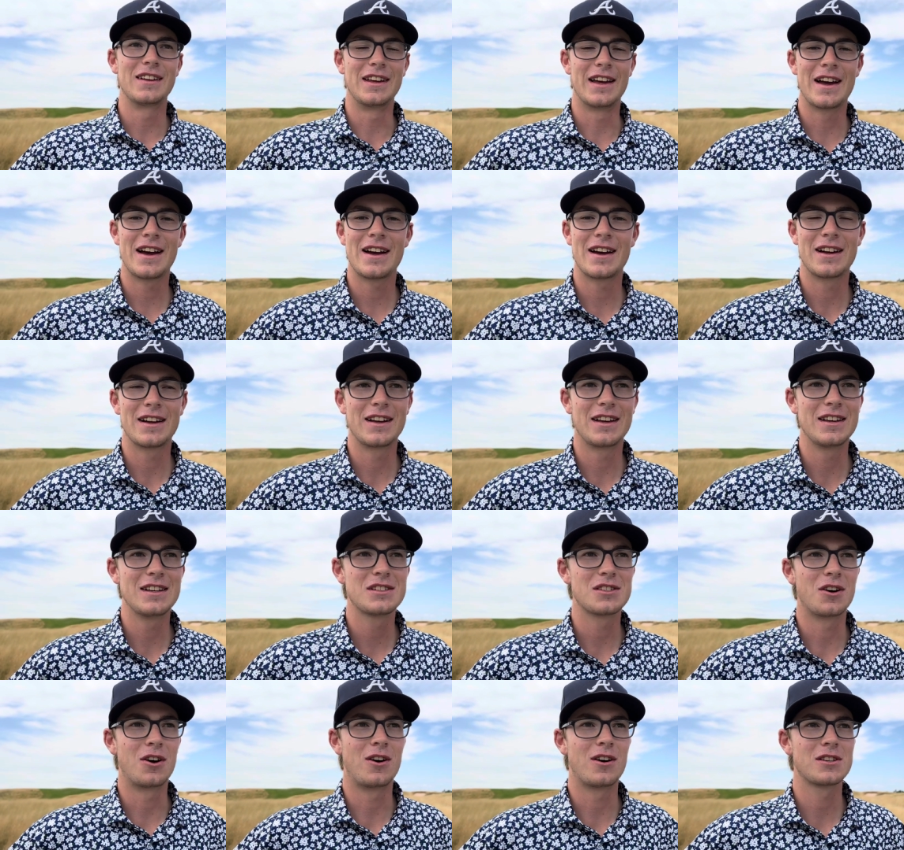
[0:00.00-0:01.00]
Yeah,
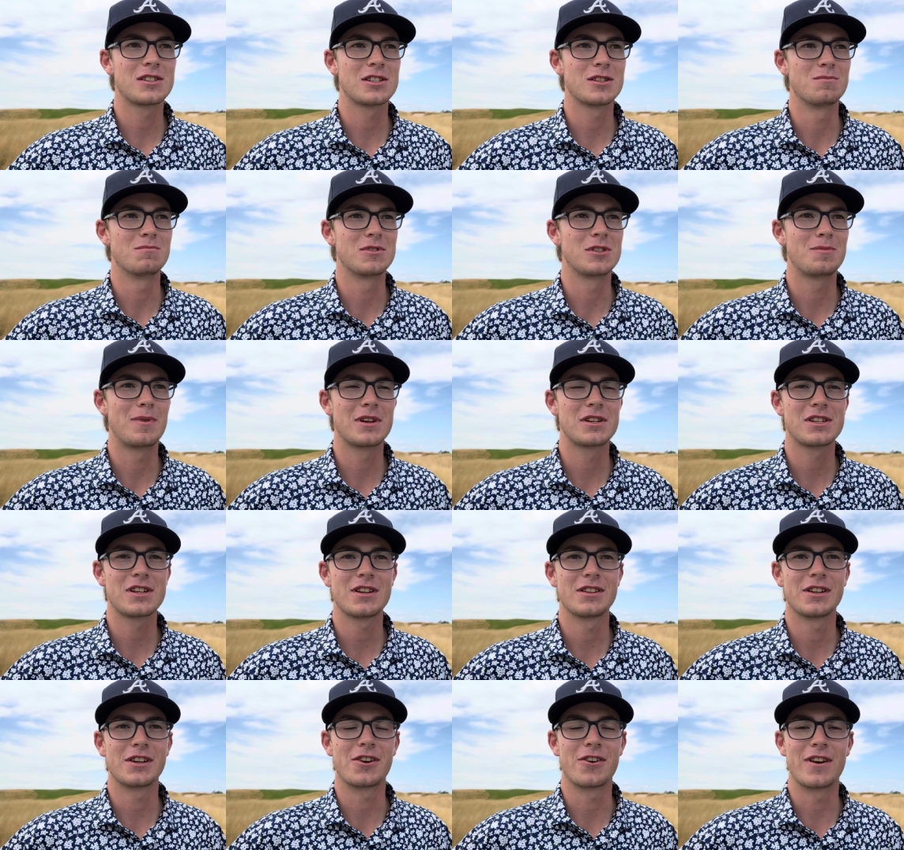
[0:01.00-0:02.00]
he's awesome, especially
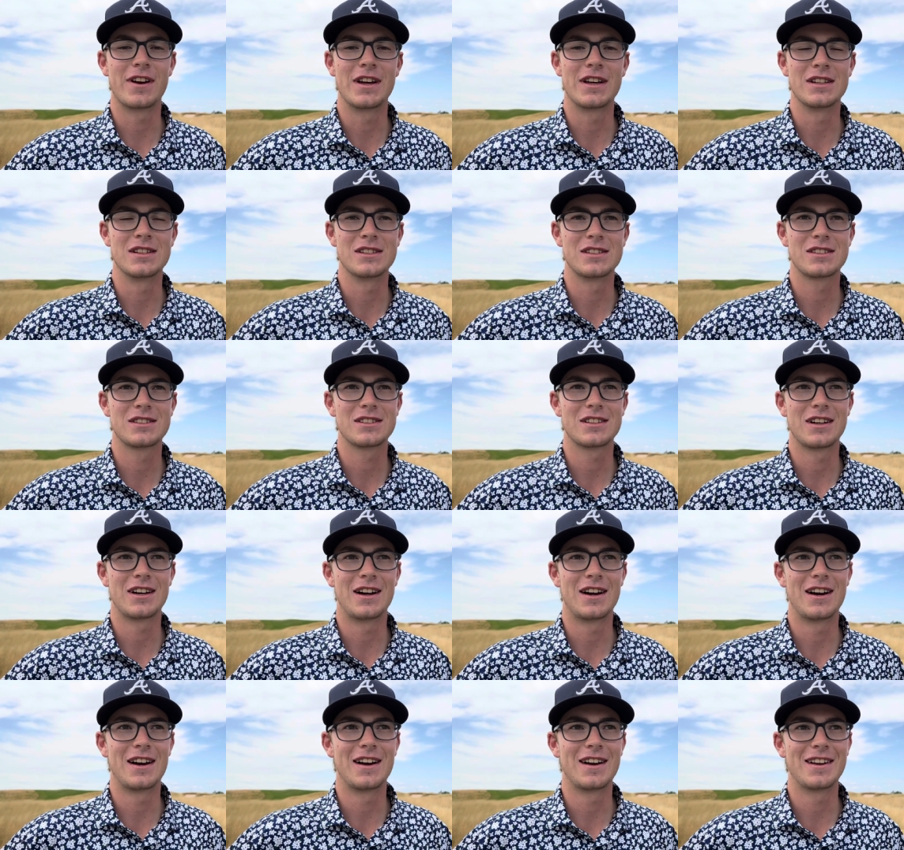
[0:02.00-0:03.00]
on the greens.
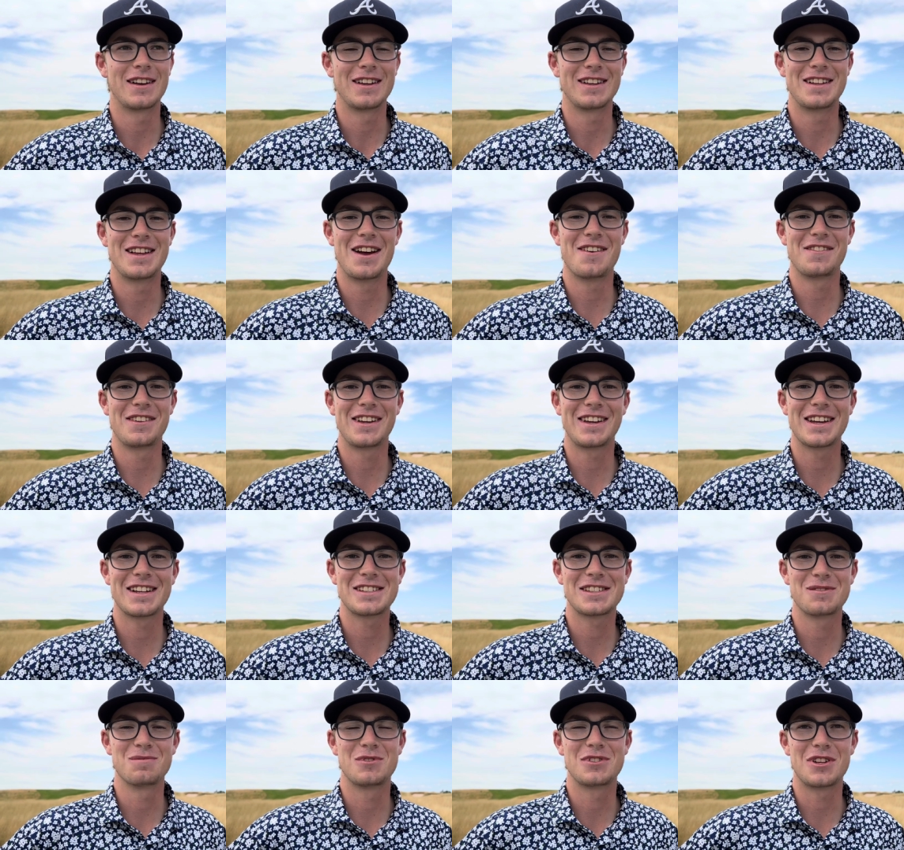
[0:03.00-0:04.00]
He definitely
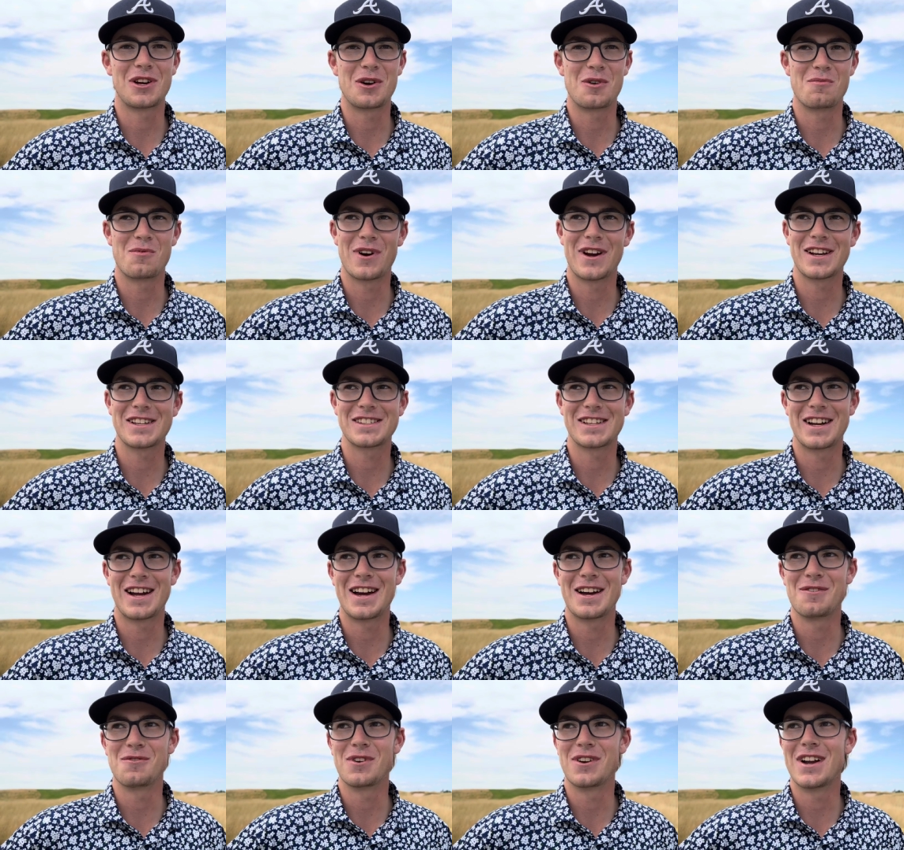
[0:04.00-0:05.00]
gets some subtle breaks that
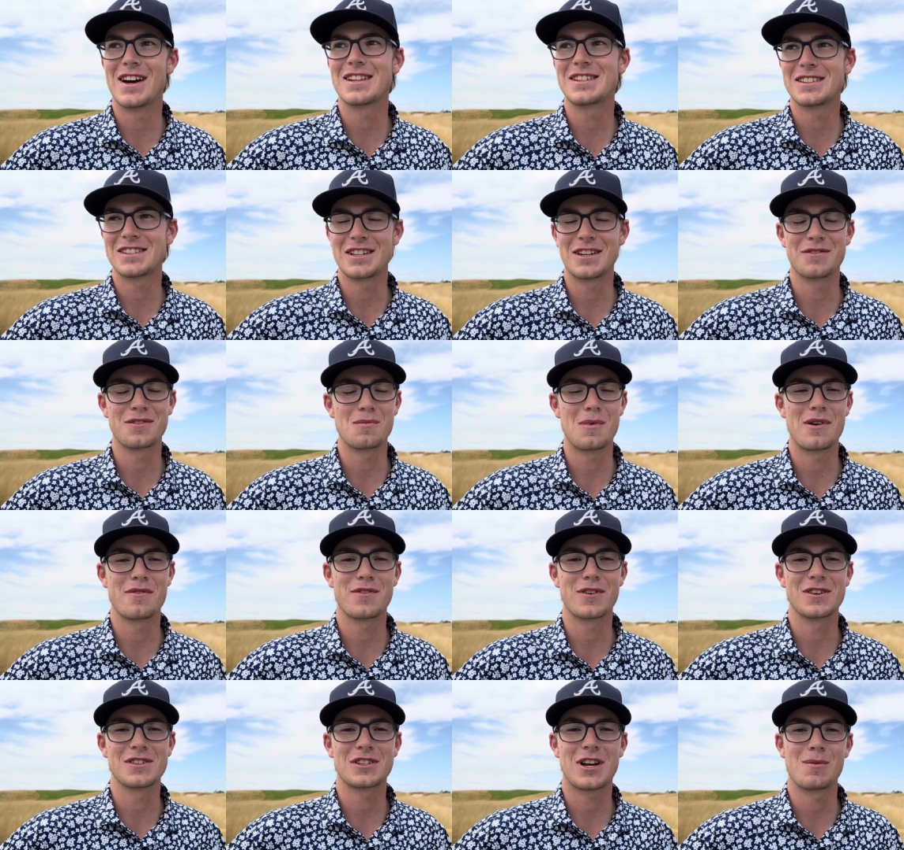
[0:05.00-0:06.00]
I would not see for my
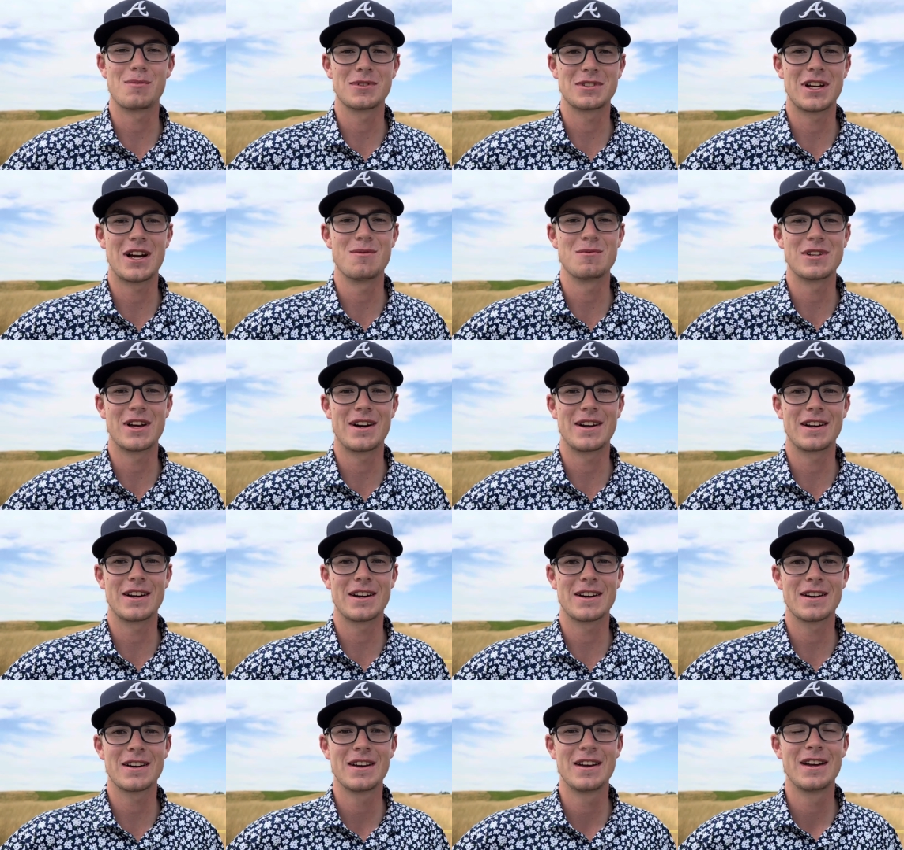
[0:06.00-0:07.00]
first couple times out
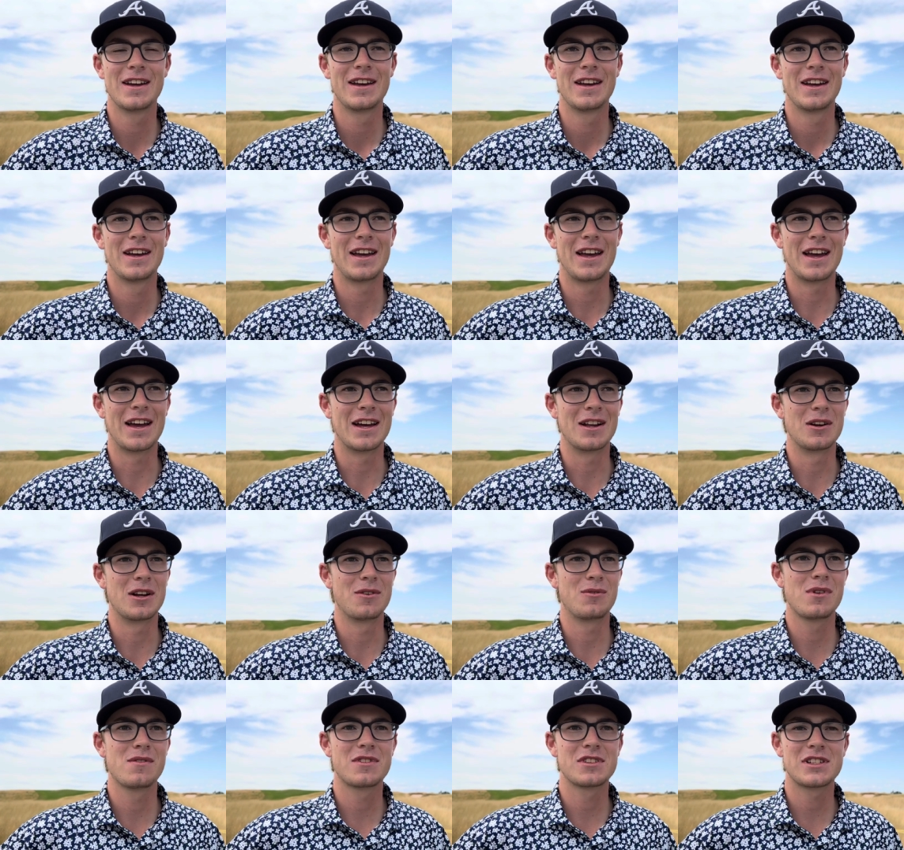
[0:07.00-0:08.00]
here. And
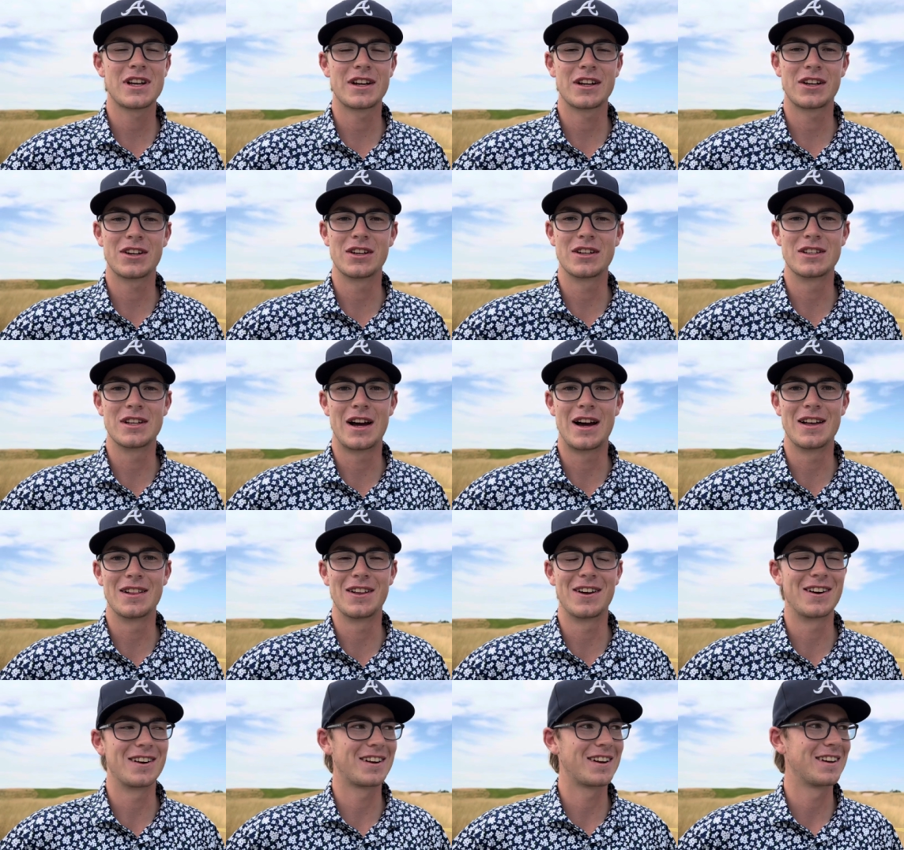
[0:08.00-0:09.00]
we've just had a good
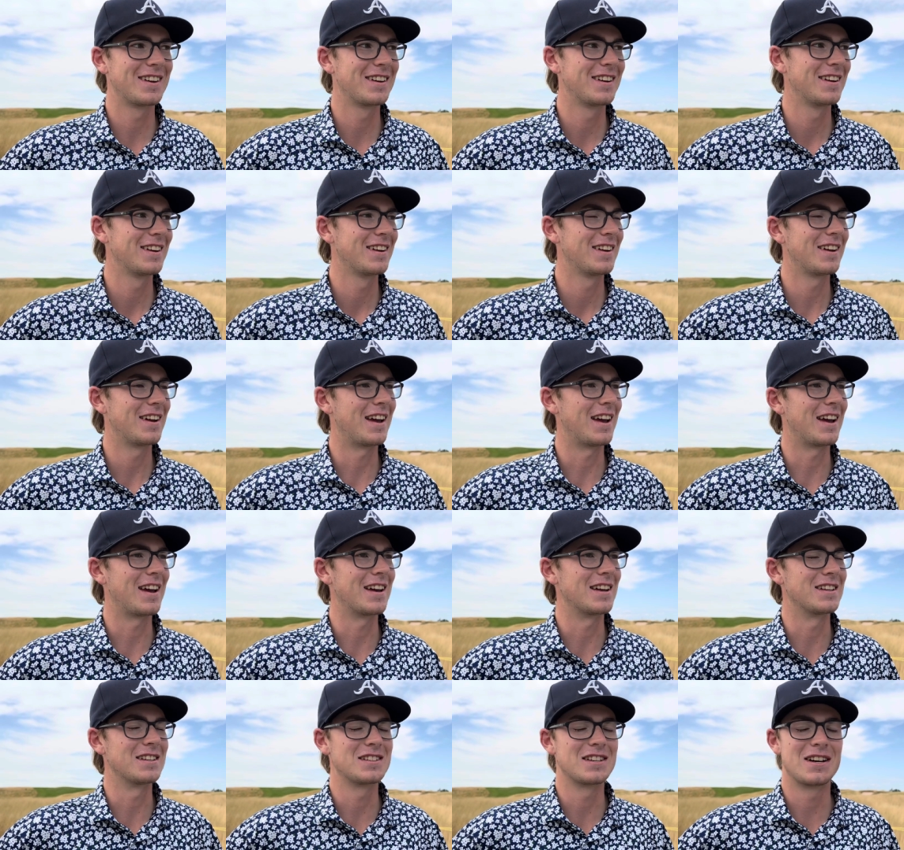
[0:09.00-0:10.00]
dialogue.
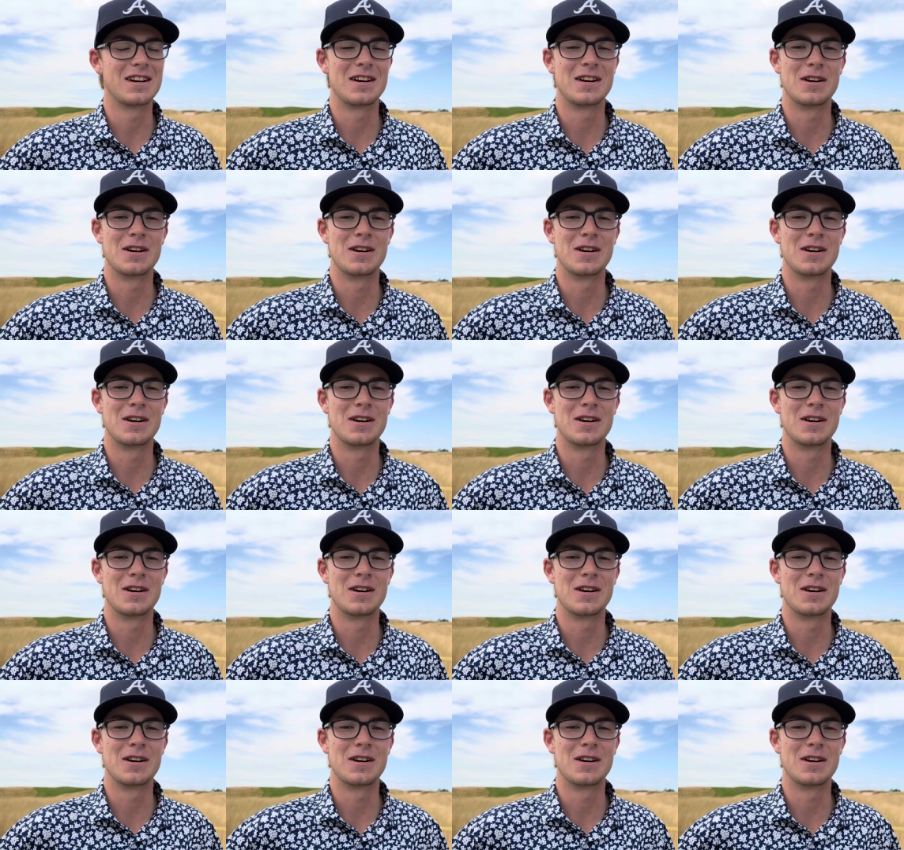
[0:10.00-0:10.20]
And,